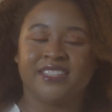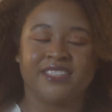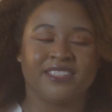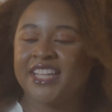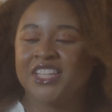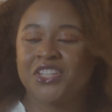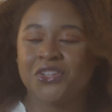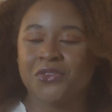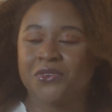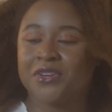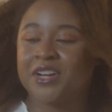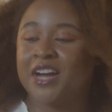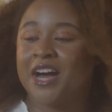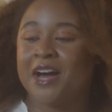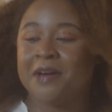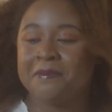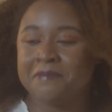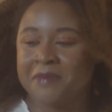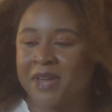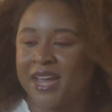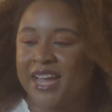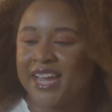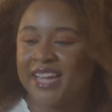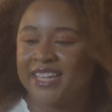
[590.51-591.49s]
and then you
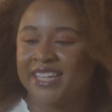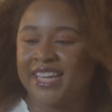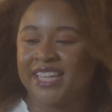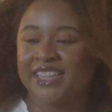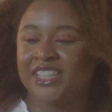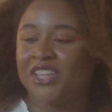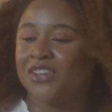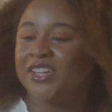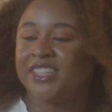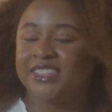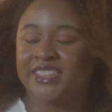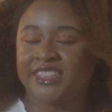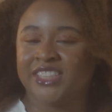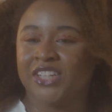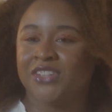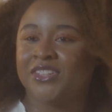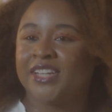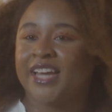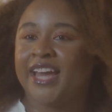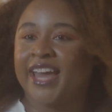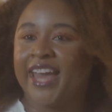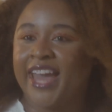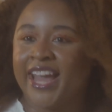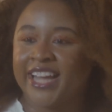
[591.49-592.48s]
come in and you
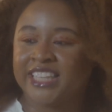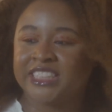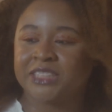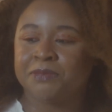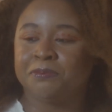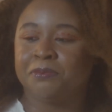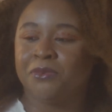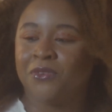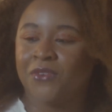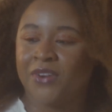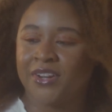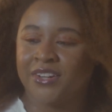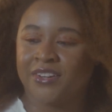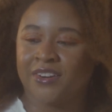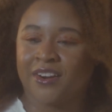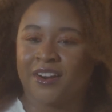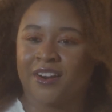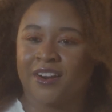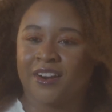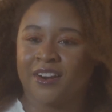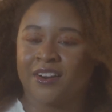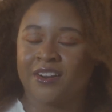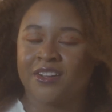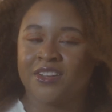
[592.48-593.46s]
continue to exploit
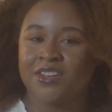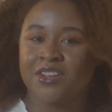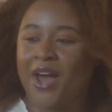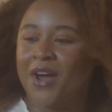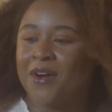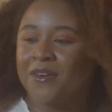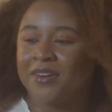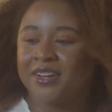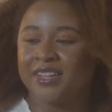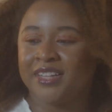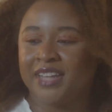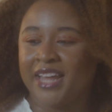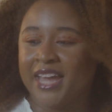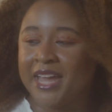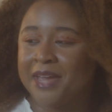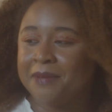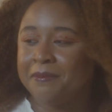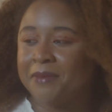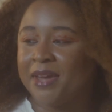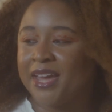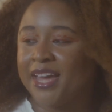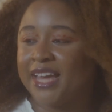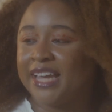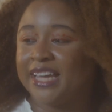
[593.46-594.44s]
her while
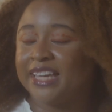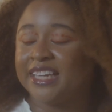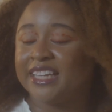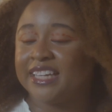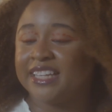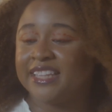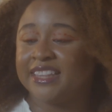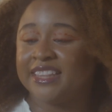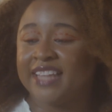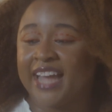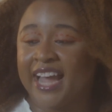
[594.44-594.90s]
claiming